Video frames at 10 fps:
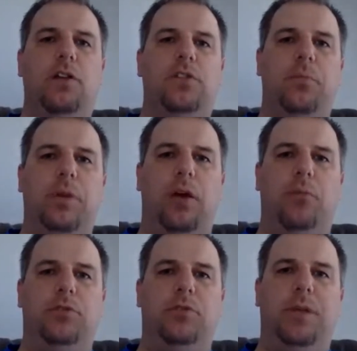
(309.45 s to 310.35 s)
to be
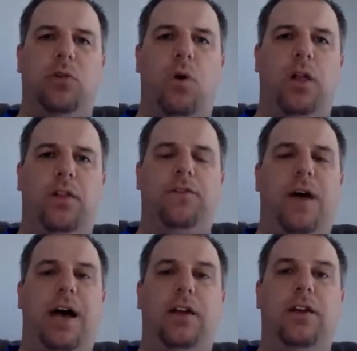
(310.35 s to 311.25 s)
able to be
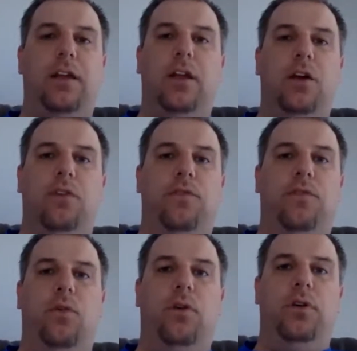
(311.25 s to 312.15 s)
qualified for